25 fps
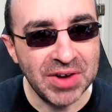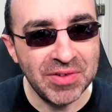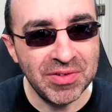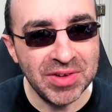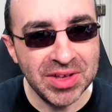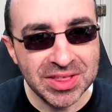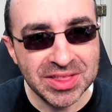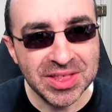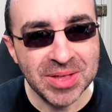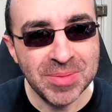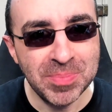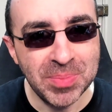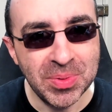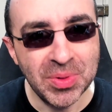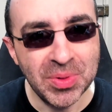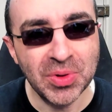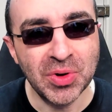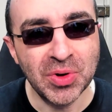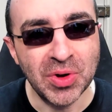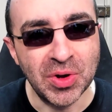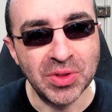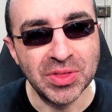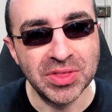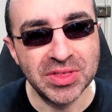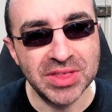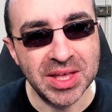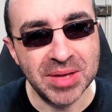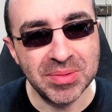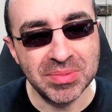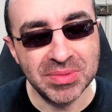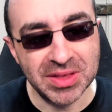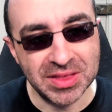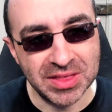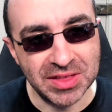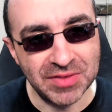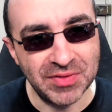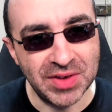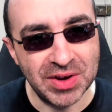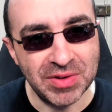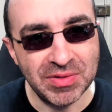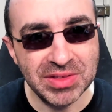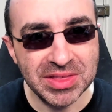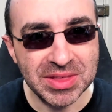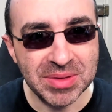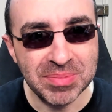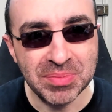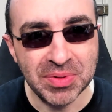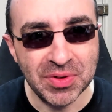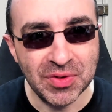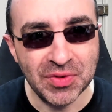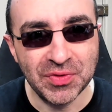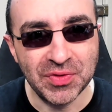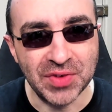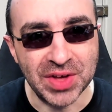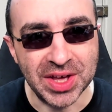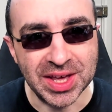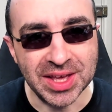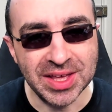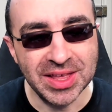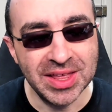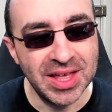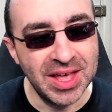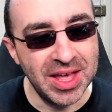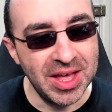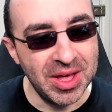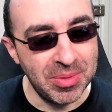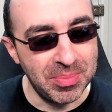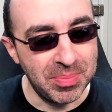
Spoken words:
very simple concept. It's a very simple thing.